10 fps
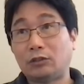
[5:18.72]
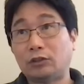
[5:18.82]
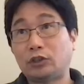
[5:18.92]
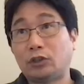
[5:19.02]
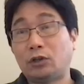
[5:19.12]

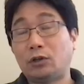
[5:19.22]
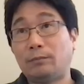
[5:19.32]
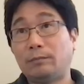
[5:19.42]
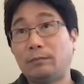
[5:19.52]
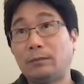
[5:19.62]

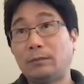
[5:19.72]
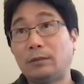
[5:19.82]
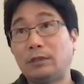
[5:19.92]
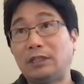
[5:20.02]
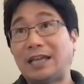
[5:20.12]
So
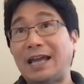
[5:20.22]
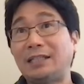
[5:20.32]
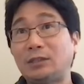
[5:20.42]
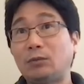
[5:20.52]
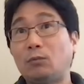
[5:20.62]

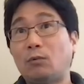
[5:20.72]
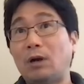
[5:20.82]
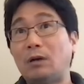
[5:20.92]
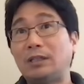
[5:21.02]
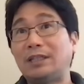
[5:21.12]
that's
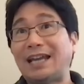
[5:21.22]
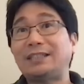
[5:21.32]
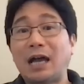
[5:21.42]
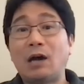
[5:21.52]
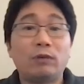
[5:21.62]

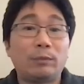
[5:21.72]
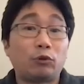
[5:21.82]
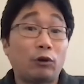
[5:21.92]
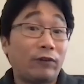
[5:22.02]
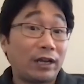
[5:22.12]
how we
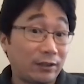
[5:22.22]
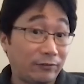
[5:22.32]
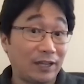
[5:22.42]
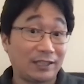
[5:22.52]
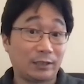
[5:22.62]
provide the
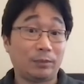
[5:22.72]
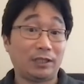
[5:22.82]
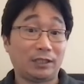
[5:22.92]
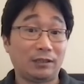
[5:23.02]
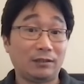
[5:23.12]

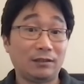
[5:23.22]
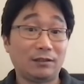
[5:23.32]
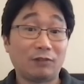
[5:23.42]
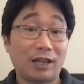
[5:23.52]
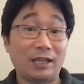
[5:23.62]
flexibility,
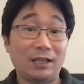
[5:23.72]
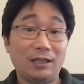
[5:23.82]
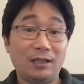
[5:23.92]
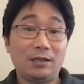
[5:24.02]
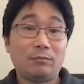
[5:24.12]
right?
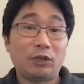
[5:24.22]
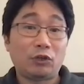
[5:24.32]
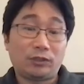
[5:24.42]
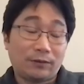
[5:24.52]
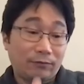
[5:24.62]

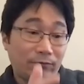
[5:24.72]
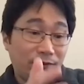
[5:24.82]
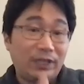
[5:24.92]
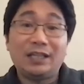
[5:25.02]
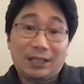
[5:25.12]
Because
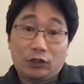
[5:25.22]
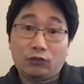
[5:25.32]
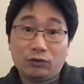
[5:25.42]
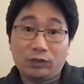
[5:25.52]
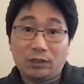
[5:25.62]

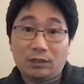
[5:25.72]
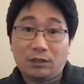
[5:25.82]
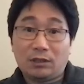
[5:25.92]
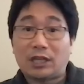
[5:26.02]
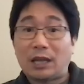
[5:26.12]
VDUs
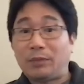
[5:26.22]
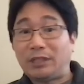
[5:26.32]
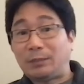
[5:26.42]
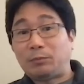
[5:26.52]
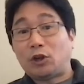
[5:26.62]
can be
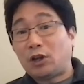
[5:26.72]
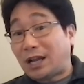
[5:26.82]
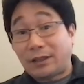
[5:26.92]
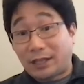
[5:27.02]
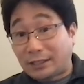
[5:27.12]
deployed
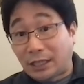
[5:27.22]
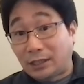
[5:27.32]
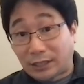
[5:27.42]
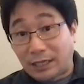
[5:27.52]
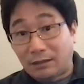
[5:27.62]
at the cell
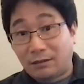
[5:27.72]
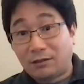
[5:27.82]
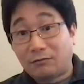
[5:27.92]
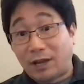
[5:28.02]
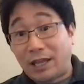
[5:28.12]
site,
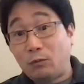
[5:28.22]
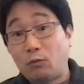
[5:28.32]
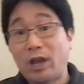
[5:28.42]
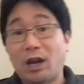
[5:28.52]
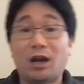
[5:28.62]
right?
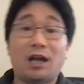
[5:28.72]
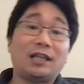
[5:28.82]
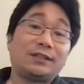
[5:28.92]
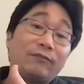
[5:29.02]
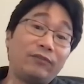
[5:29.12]

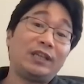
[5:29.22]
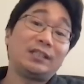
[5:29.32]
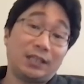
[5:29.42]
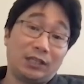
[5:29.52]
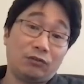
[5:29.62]
Whereas
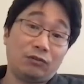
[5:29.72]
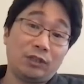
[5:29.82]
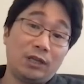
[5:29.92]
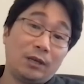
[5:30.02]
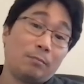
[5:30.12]
VCUs
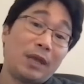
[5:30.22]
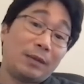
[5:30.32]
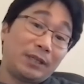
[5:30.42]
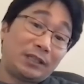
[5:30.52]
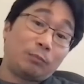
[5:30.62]
may
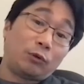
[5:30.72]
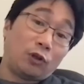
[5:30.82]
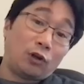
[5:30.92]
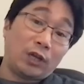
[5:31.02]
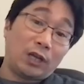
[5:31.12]
be
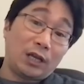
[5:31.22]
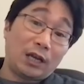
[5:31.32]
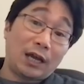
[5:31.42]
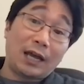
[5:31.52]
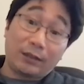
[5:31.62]
deployed
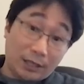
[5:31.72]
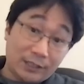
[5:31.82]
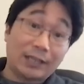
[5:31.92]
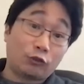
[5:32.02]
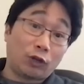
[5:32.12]
at the
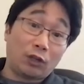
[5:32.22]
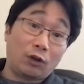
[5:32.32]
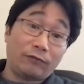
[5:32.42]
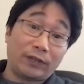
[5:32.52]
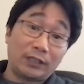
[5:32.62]
central
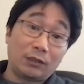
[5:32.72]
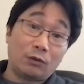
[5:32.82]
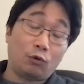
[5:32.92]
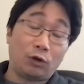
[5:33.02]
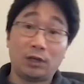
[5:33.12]
office,
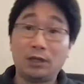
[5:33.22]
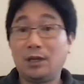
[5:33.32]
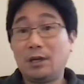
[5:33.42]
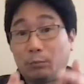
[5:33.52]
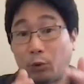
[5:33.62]
or
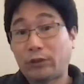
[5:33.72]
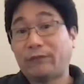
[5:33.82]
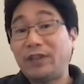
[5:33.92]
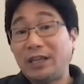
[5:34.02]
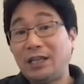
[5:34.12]
both
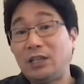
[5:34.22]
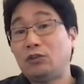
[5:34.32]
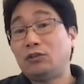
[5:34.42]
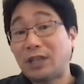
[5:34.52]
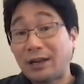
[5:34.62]

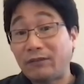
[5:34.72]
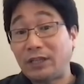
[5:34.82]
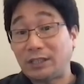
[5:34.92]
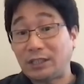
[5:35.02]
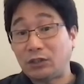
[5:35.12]
VDUs and
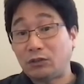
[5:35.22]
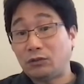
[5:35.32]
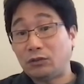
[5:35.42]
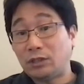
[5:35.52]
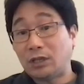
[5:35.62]

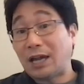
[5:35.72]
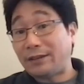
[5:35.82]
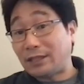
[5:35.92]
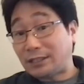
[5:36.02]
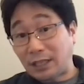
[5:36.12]
VCUs
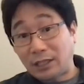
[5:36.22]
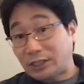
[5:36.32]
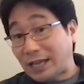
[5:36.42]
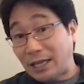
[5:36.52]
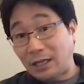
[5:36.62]
at the cell
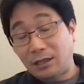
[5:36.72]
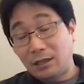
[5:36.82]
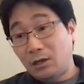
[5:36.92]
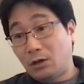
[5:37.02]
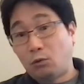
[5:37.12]
site,
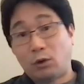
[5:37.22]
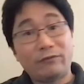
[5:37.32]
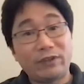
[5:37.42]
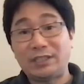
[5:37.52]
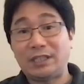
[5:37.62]
or
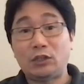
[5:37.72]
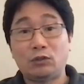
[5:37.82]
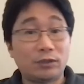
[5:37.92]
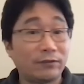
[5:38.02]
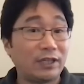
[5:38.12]

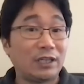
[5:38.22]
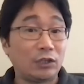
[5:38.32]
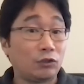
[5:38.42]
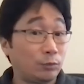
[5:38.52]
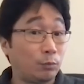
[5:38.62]
VCUs,
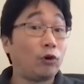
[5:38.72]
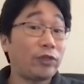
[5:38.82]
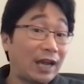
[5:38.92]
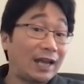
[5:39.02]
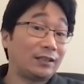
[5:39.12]
VDUs
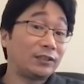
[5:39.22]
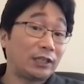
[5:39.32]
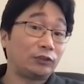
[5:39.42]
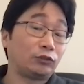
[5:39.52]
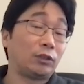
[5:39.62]
both at
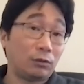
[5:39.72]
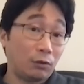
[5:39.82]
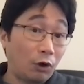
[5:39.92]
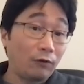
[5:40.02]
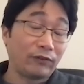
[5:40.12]
central
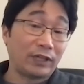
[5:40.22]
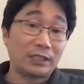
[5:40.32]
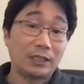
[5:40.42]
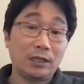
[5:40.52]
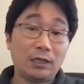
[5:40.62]

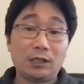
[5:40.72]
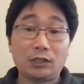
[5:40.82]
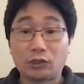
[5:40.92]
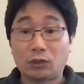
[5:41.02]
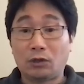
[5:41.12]
office.
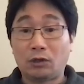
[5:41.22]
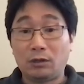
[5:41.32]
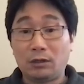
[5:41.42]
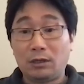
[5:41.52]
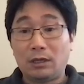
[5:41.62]

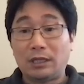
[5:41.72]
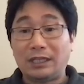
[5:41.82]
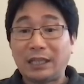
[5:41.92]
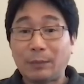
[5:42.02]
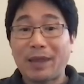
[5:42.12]
So
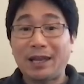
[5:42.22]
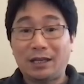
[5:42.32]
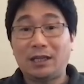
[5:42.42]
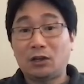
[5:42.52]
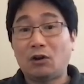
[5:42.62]

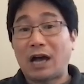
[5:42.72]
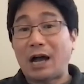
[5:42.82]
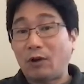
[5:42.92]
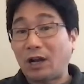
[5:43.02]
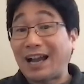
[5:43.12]
depending on
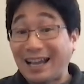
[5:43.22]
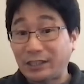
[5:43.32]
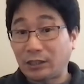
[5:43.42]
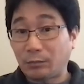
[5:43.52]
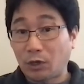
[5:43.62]
our
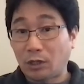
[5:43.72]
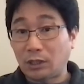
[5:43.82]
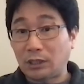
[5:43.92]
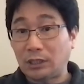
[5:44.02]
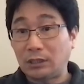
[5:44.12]

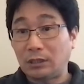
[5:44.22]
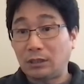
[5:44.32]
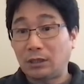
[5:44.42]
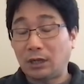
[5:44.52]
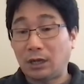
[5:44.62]
customers,
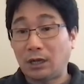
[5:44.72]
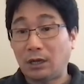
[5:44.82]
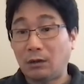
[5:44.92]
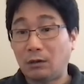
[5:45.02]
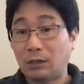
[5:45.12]
they
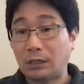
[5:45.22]
are